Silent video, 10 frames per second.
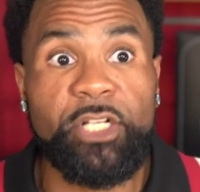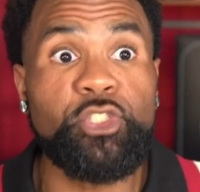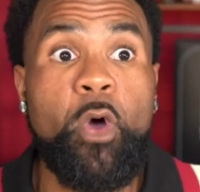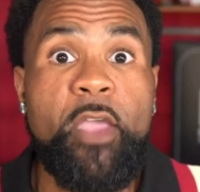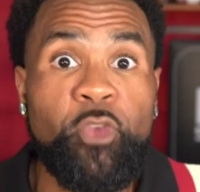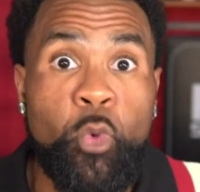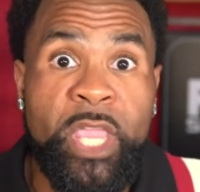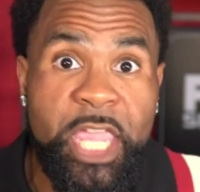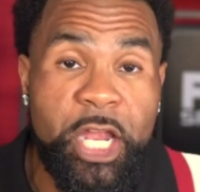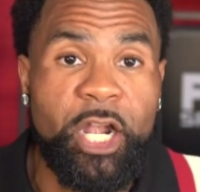So if you
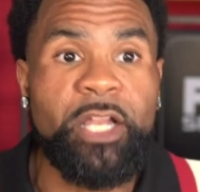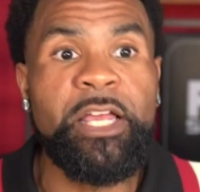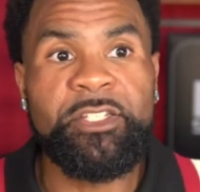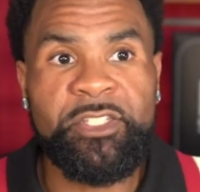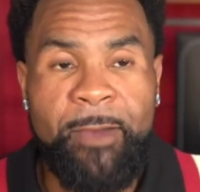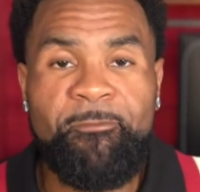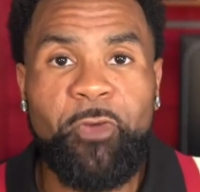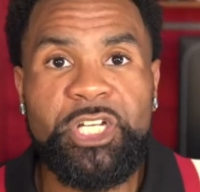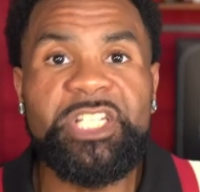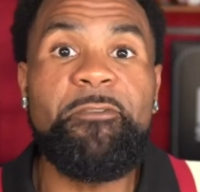hear some
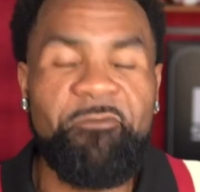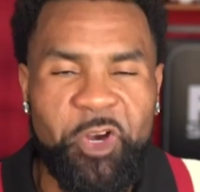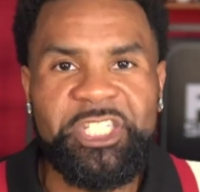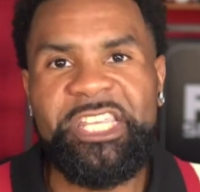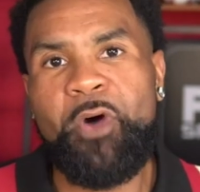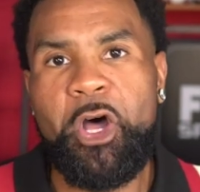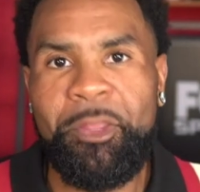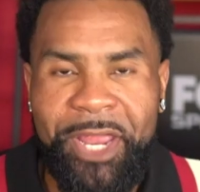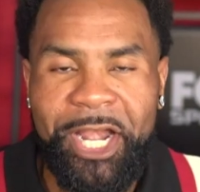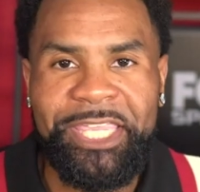version of first-team
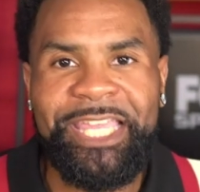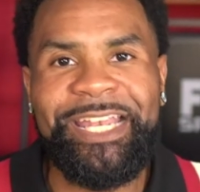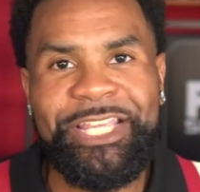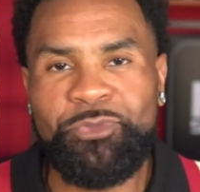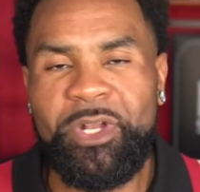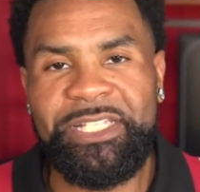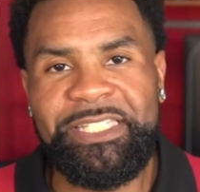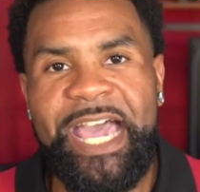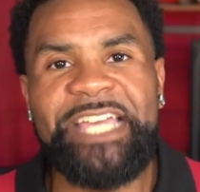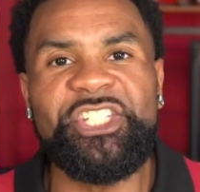All-American in each one of these
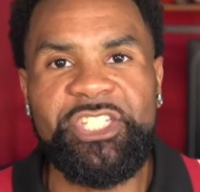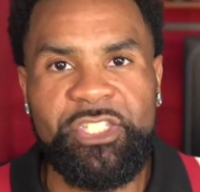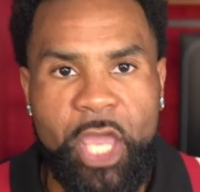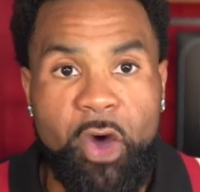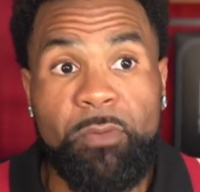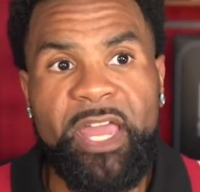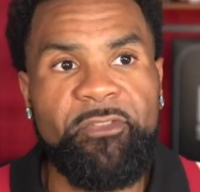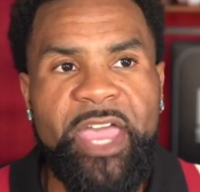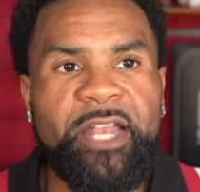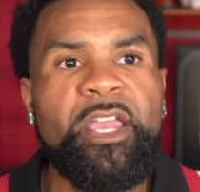guys, just know. Matter of
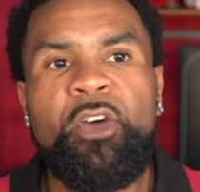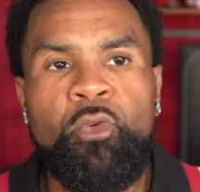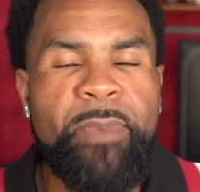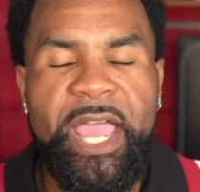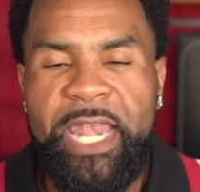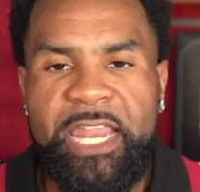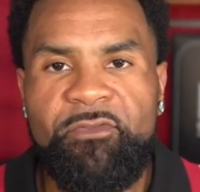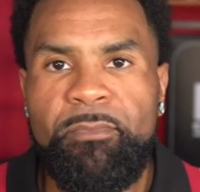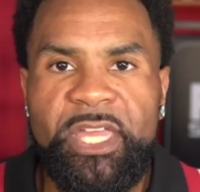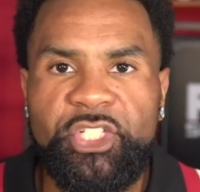fact, we might not
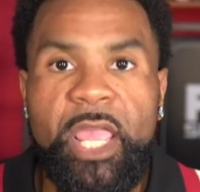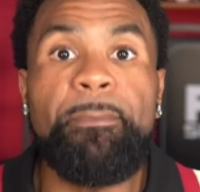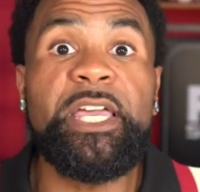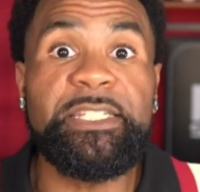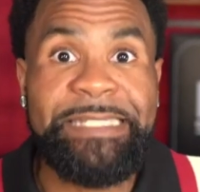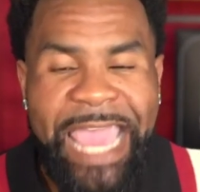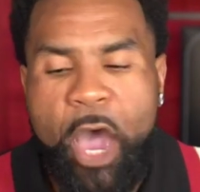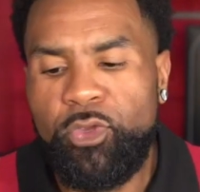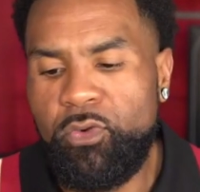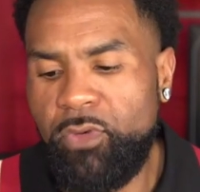even mention it because now
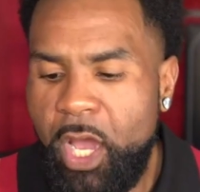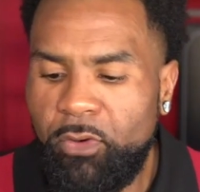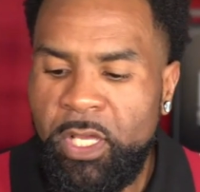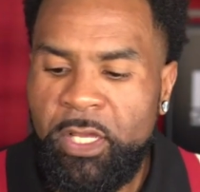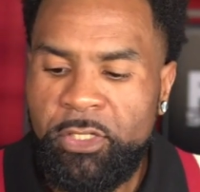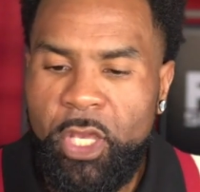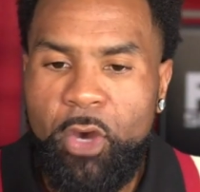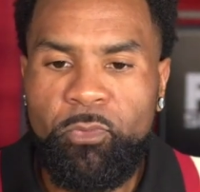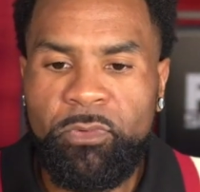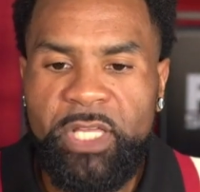you know.
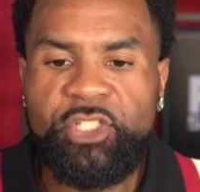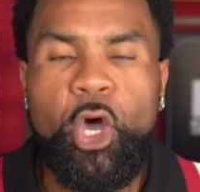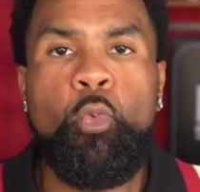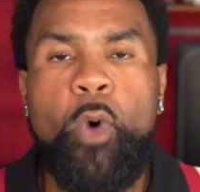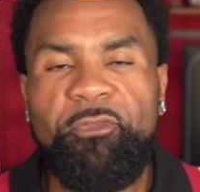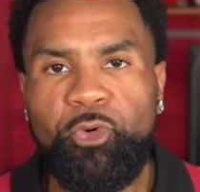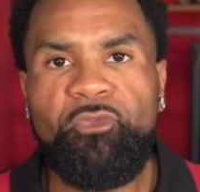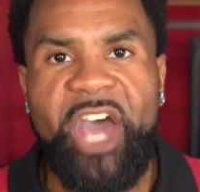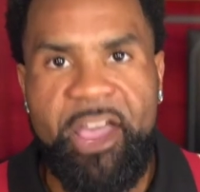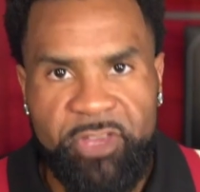So let's go one through
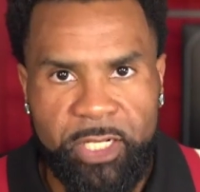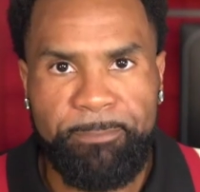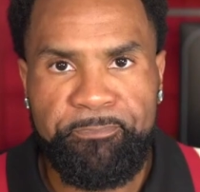five here.